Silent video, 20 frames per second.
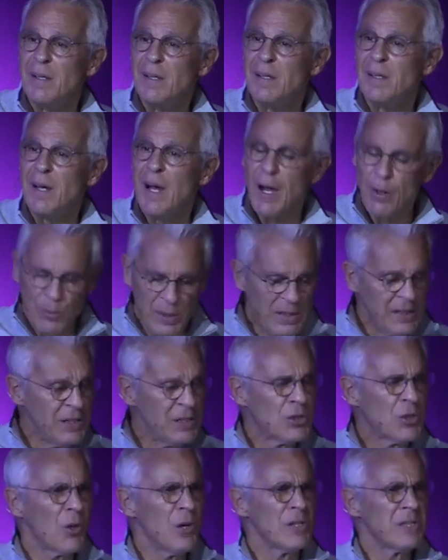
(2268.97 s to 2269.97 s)
I read these
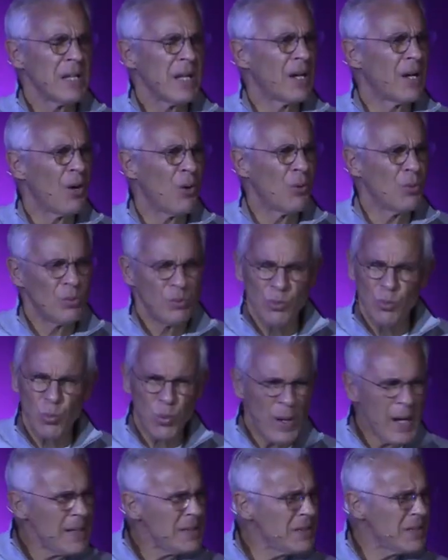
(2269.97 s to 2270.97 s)
stories and I go,
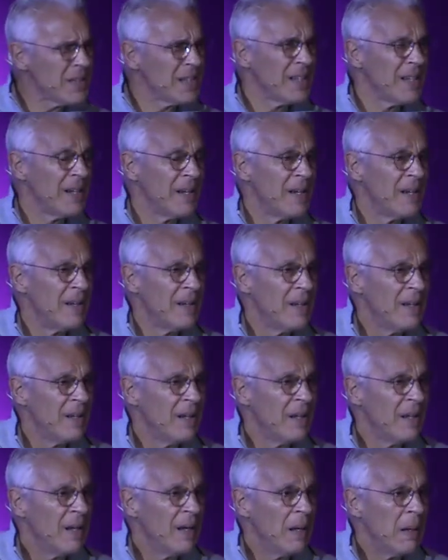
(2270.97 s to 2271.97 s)
What?
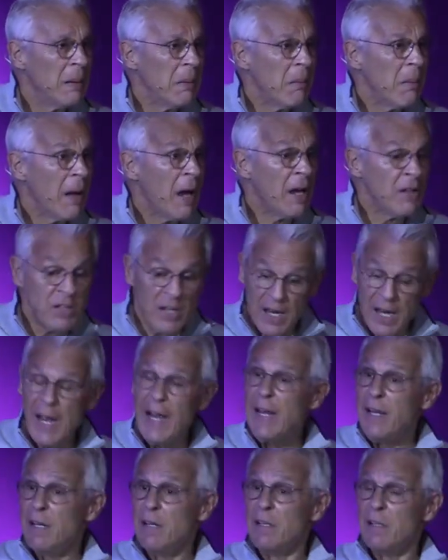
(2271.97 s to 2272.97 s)
And yet
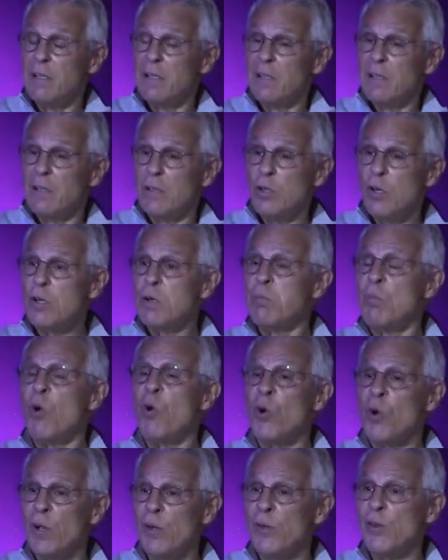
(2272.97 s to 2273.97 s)
I look
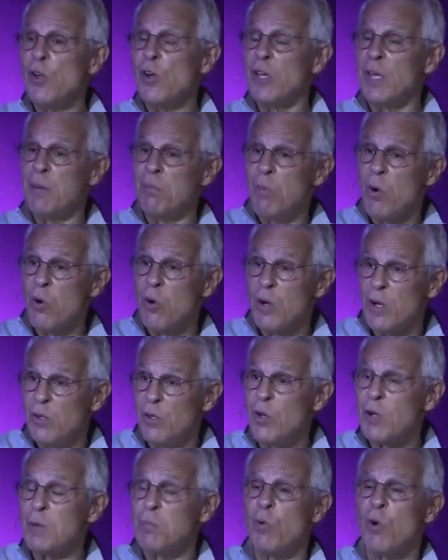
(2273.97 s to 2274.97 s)
more and look and more and
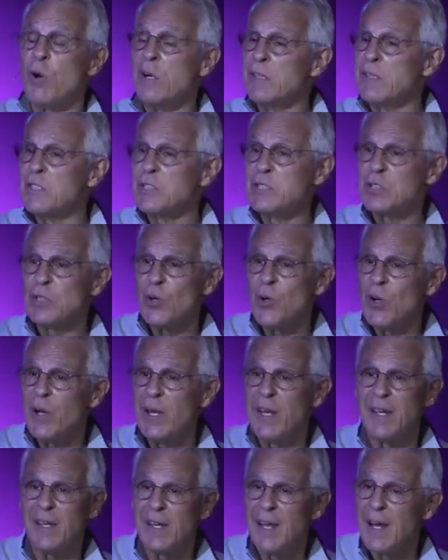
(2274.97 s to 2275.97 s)
look more at this story
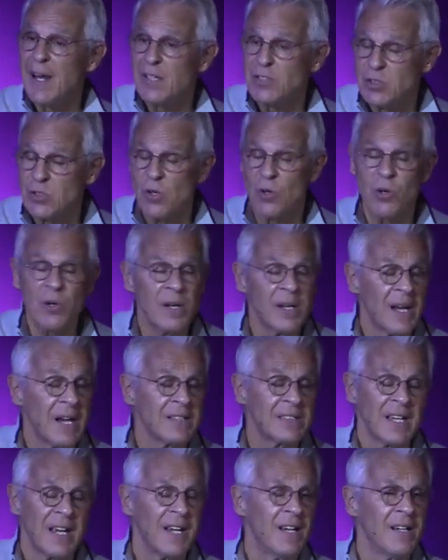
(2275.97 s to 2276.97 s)
and, story and I
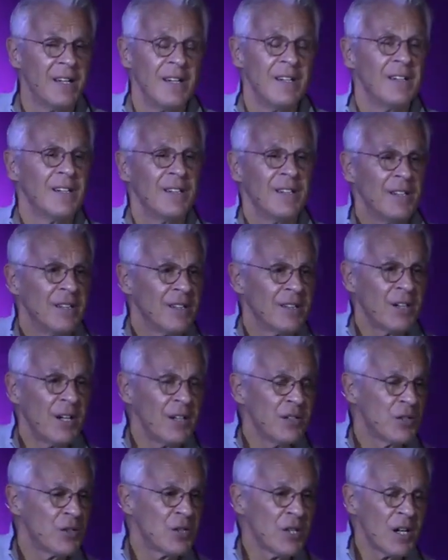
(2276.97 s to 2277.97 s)
say, God,
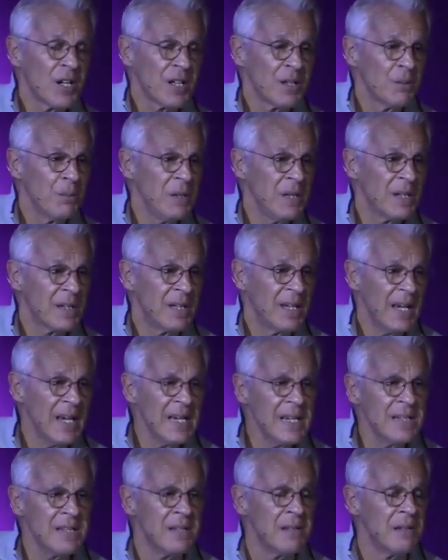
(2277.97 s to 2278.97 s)
you're talking to me again.